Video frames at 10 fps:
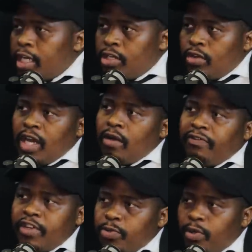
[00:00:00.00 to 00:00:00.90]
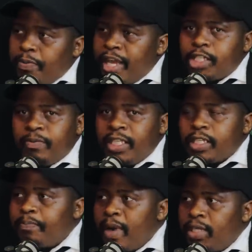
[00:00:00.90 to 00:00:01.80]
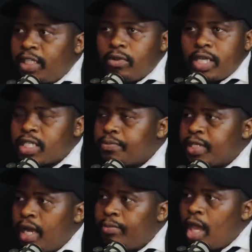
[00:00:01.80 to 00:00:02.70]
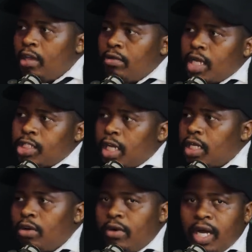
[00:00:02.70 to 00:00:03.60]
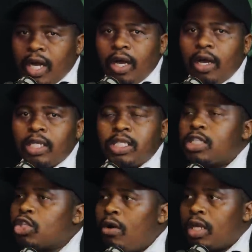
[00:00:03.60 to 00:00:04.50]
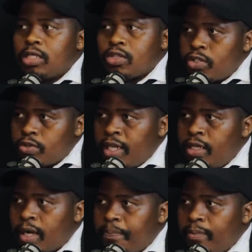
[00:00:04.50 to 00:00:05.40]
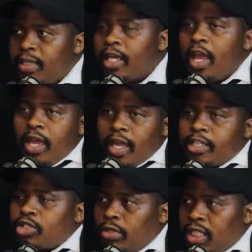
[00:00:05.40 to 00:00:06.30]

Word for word: check it on our Facebook page, Money Republic. You can subscribe. You can check it on our uh, TikTok. It's also Money Republic. At